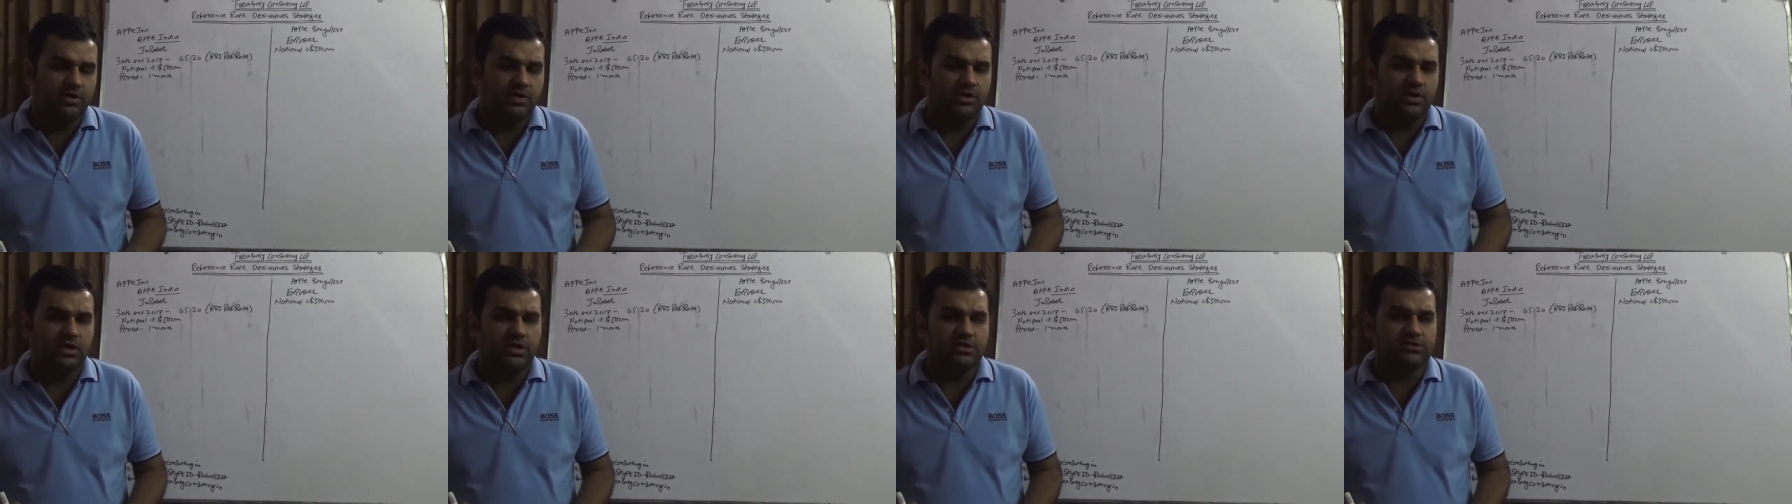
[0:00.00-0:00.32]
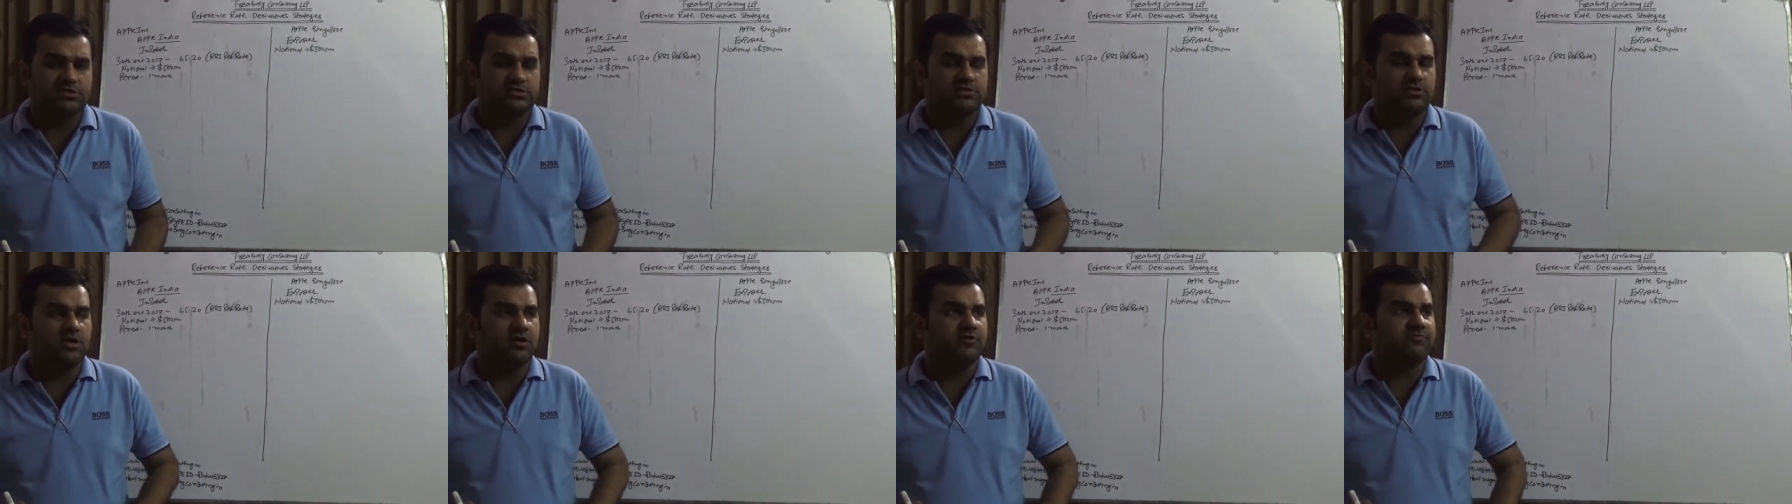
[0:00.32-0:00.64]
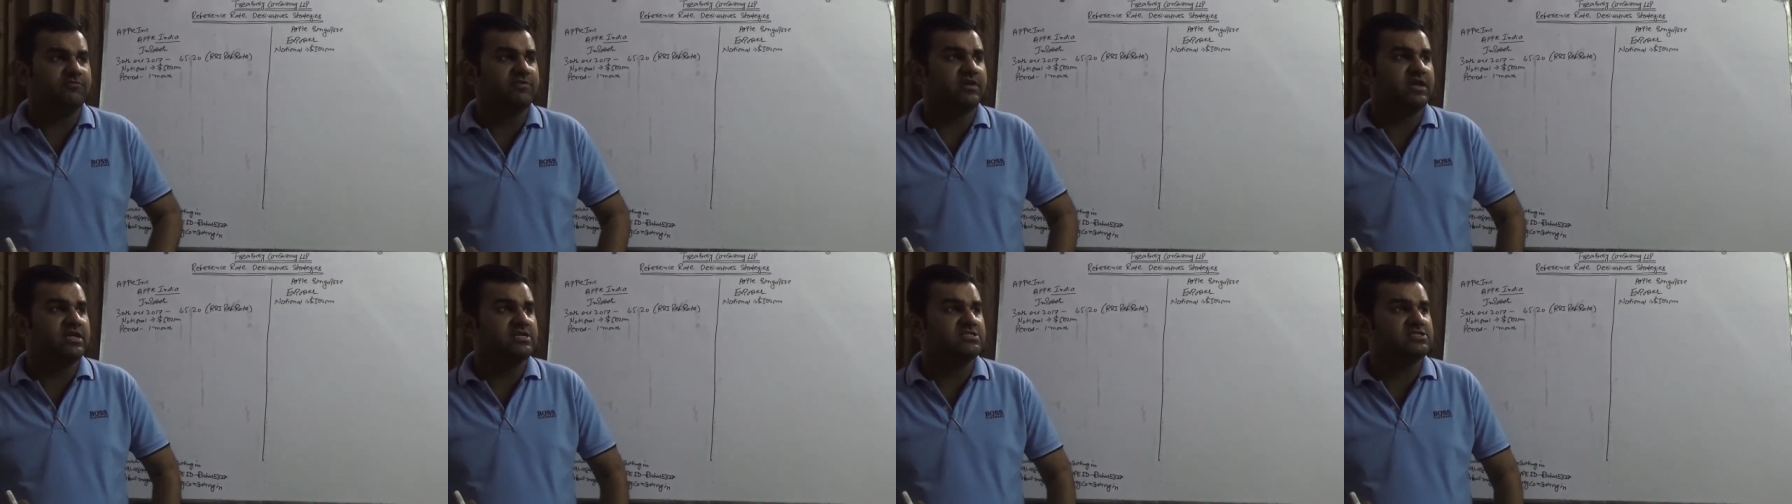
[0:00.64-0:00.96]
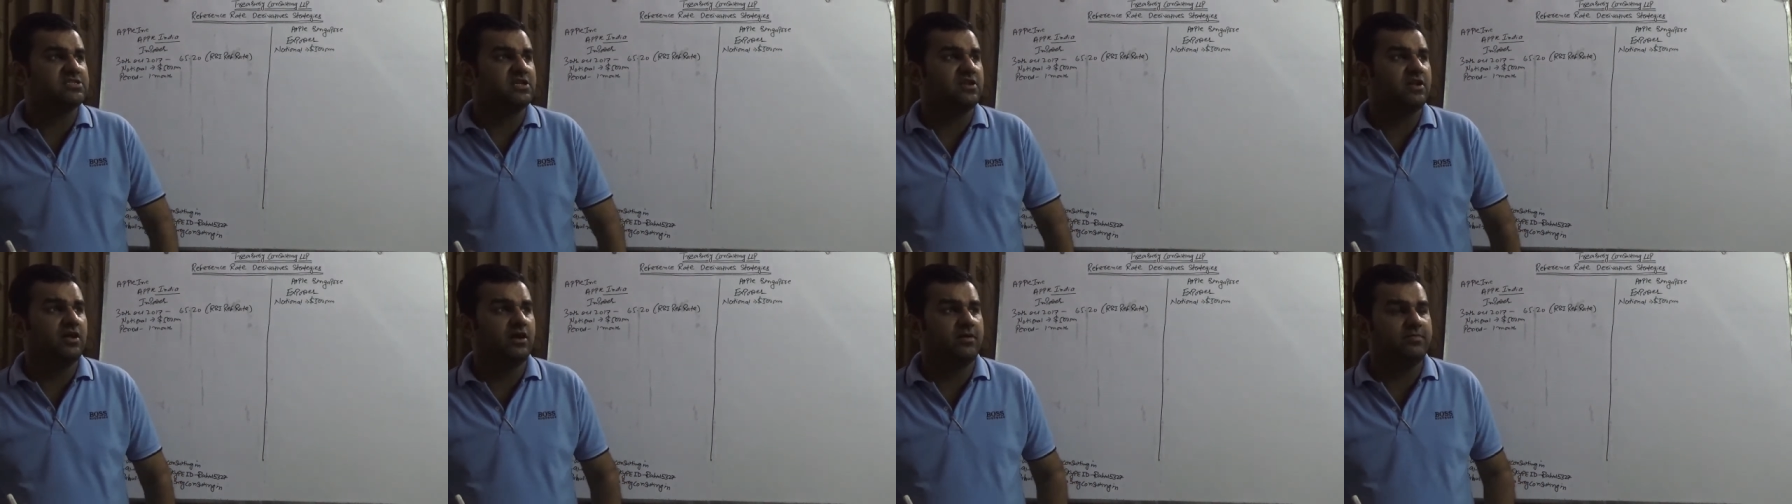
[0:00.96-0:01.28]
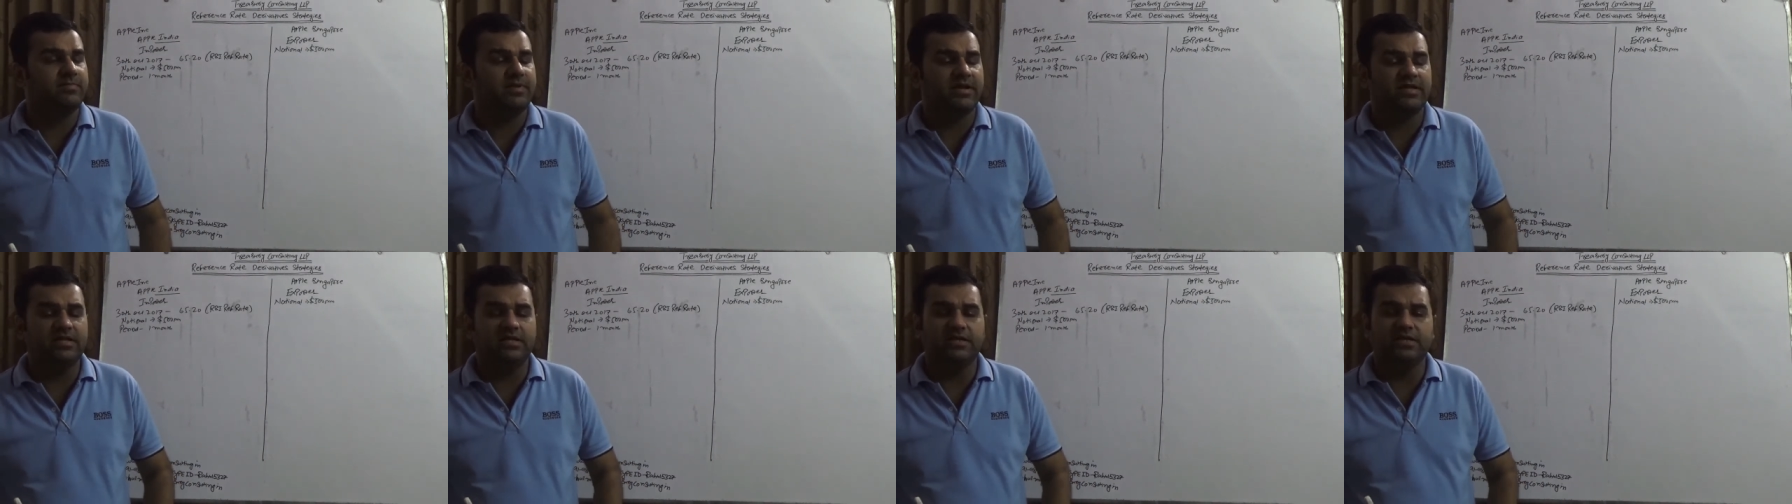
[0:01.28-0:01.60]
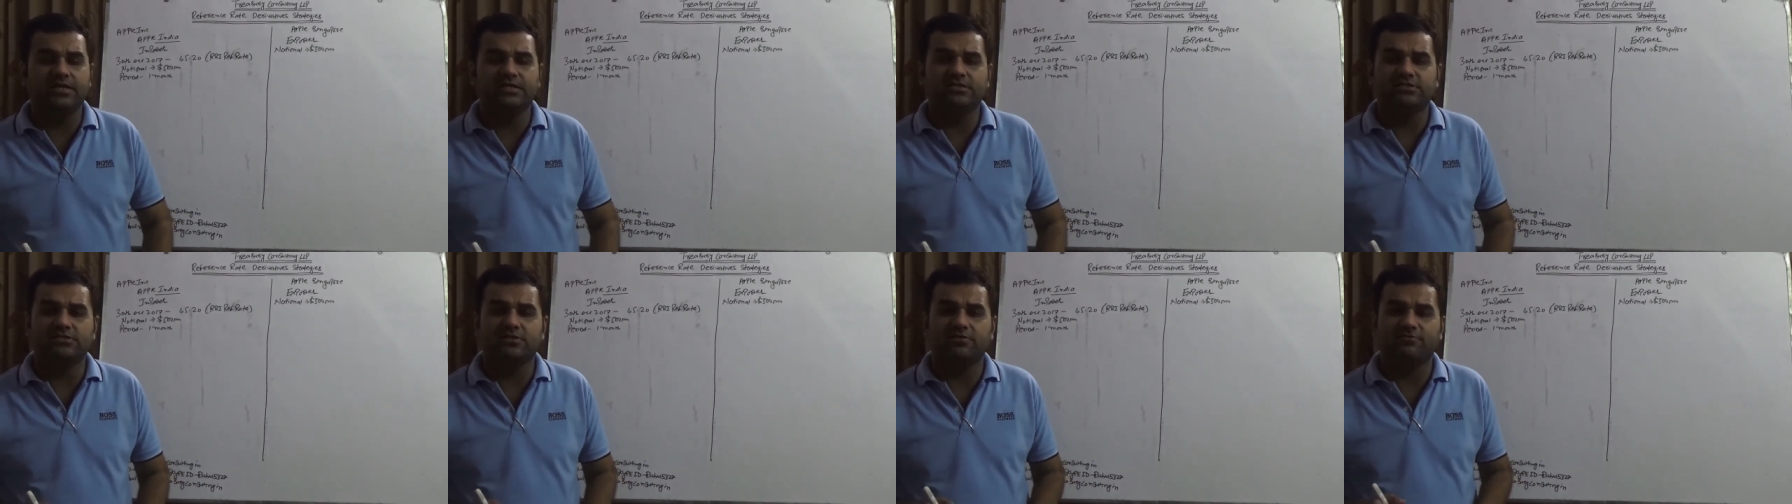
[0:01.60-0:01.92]
It's not a financial hub rather
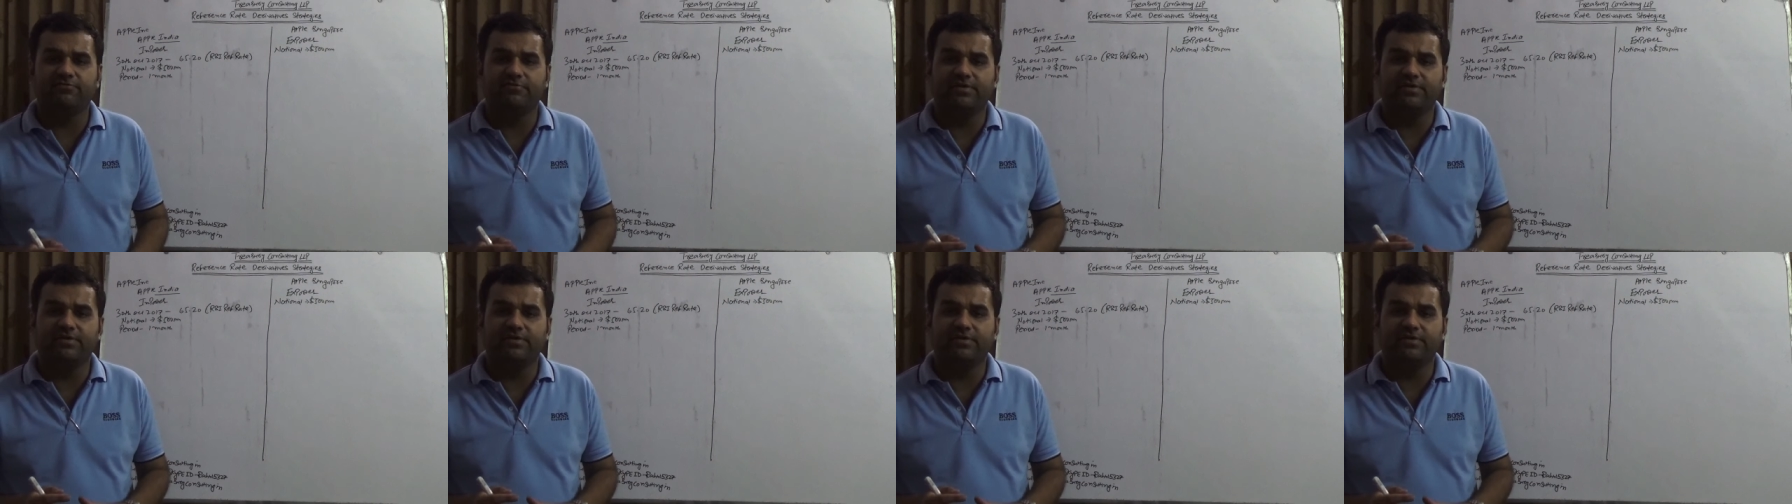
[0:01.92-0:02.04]
it's a